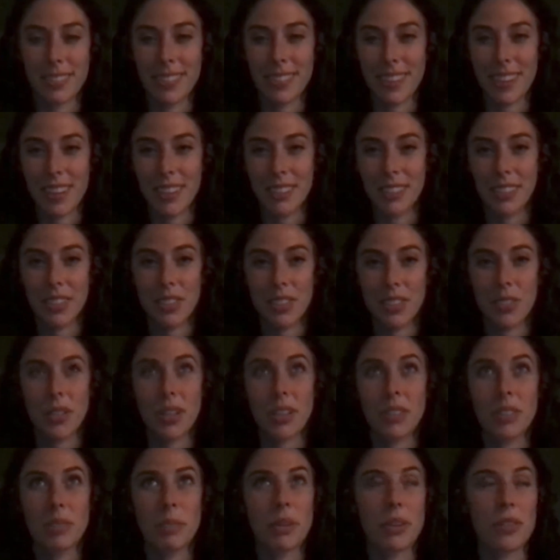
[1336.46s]
I'll send you guys
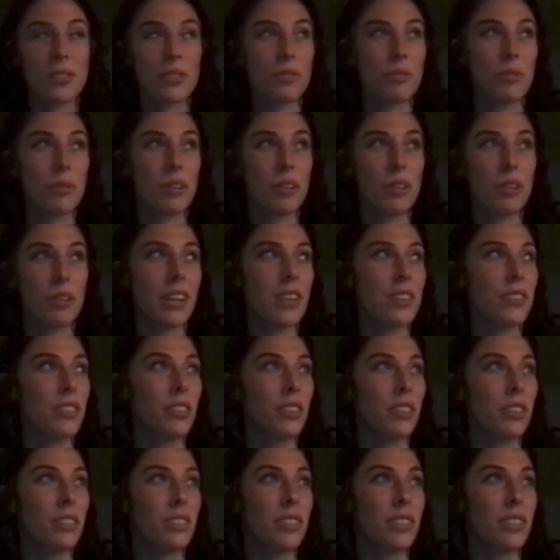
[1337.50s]
a picture of what it actually
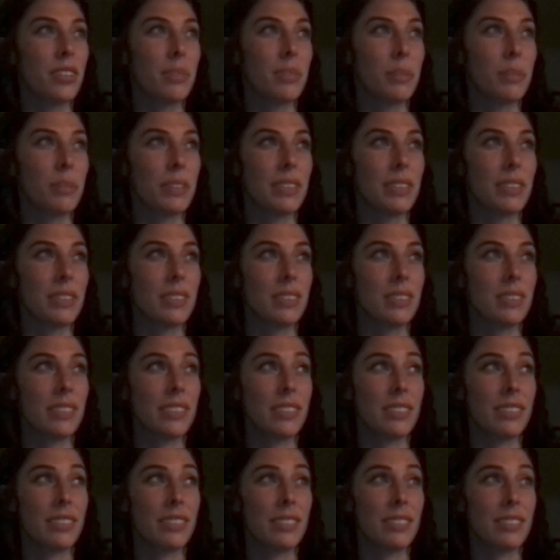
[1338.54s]
looks like because it
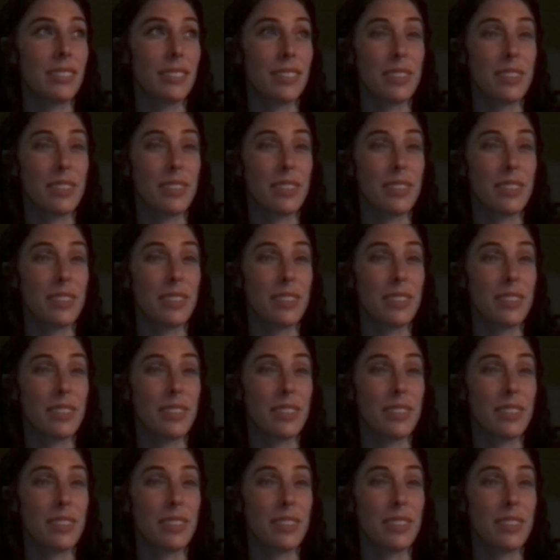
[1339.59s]
is.